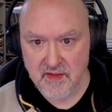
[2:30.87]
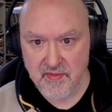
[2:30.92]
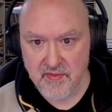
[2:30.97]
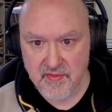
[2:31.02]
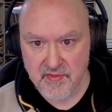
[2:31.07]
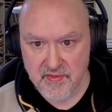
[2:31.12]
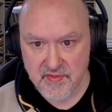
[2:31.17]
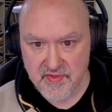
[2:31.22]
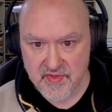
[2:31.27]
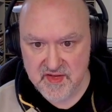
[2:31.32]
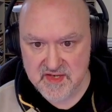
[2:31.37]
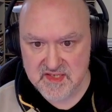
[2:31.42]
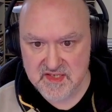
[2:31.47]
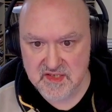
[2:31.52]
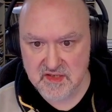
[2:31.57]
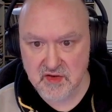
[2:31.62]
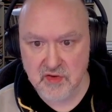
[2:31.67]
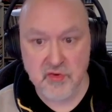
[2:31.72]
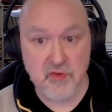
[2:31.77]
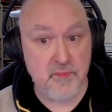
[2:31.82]

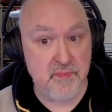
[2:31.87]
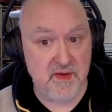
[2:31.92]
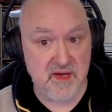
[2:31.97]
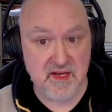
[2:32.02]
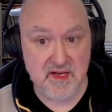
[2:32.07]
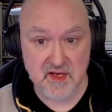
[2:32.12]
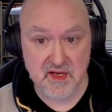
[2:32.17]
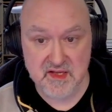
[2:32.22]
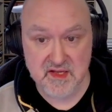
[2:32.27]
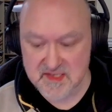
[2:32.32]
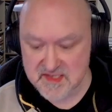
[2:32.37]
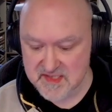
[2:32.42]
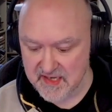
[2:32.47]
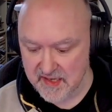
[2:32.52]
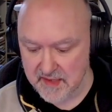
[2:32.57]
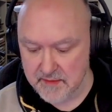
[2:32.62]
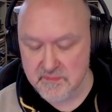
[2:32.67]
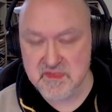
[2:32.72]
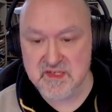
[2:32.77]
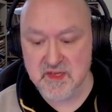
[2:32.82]
This could be the
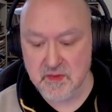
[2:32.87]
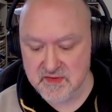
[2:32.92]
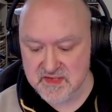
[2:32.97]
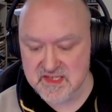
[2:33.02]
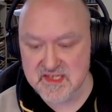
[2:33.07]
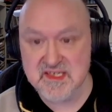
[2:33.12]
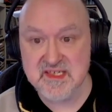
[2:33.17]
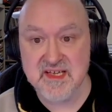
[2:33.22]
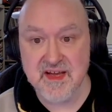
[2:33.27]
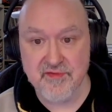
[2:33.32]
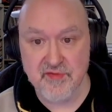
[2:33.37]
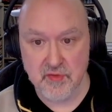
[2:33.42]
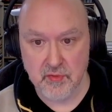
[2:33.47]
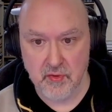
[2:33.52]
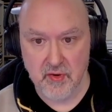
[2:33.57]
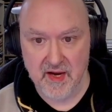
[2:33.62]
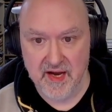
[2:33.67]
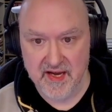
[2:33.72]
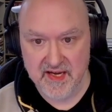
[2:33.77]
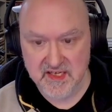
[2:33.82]
same, so it's seven
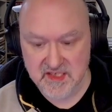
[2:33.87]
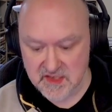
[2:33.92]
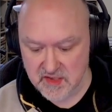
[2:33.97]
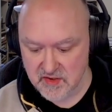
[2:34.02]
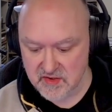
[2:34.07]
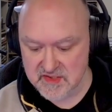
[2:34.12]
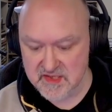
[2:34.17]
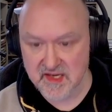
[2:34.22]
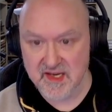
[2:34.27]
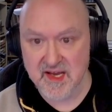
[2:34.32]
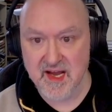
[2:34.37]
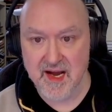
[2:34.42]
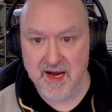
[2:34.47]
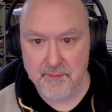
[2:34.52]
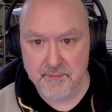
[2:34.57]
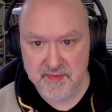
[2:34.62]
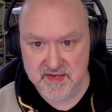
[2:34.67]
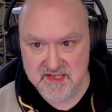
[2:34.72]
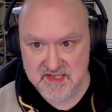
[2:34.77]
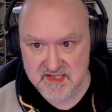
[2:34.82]
or eight because it
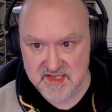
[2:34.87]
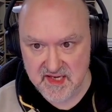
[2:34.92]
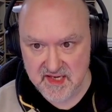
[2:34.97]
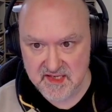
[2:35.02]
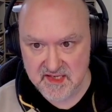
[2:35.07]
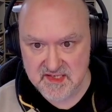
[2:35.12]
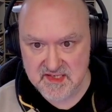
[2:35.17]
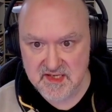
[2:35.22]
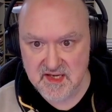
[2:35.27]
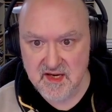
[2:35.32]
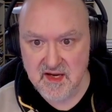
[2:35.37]
can't be six.